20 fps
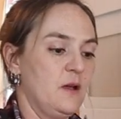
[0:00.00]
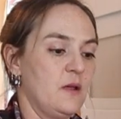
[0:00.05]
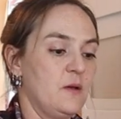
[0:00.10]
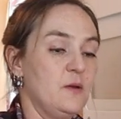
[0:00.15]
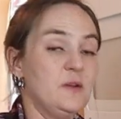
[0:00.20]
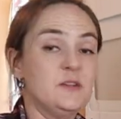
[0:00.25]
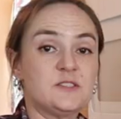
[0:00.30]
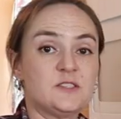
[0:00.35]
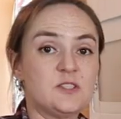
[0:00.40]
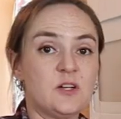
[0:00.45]

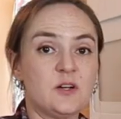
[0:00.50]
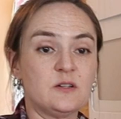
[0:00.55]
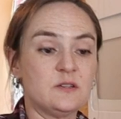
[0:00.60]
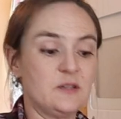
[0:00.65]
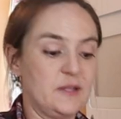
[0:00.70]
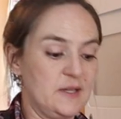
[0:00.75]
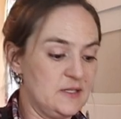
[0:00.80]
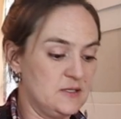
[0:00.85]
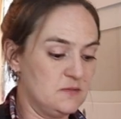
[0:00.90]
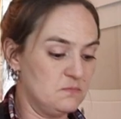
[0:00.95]
I
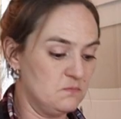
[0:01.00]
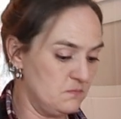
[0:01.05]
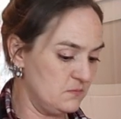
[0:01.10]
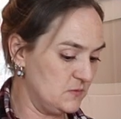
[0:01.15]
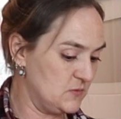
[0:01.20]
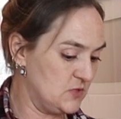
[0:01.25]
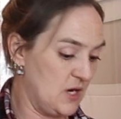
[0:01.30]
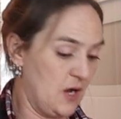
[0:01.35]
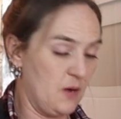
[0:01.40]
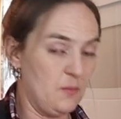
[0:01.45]
certainly
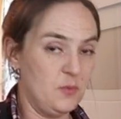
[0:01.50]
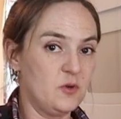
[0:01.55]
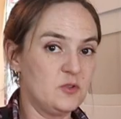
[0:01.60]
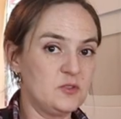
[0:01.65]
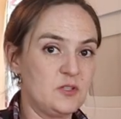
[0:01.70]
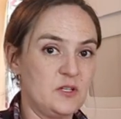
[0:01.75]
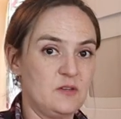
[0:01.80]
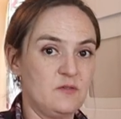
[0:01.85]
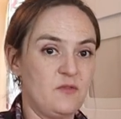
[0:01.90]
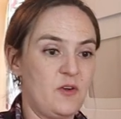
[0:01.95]

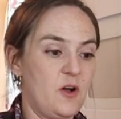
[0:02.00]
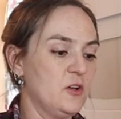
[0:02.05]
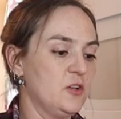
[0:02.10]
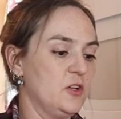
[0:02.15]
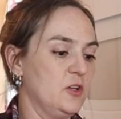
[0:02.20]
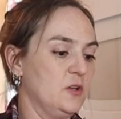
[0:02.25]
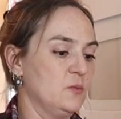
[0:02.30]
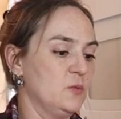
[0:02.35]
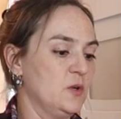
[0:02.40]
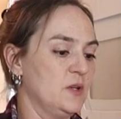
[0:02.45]
doubled in
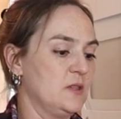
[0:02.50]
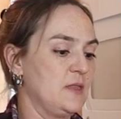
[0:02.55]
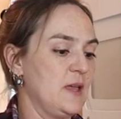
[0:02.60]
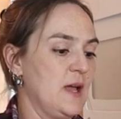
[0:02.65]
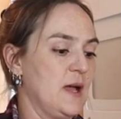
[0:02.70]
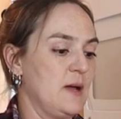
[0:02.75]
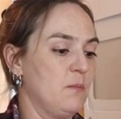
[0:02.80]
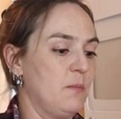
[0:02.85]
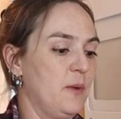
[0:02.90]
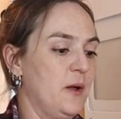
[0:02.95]
volume with
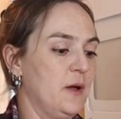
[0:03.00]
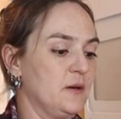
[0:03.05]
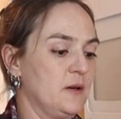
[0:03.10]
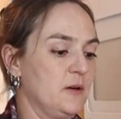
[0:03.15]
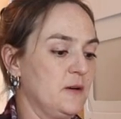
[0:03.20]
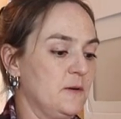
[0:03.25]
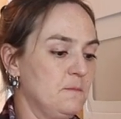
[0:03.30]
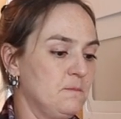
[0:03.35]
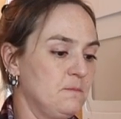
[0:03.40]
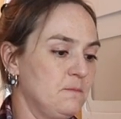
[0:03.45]
that
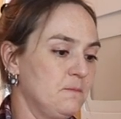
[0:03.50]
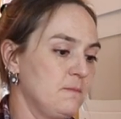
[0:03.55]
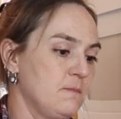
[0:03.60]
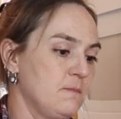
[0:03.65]
butter.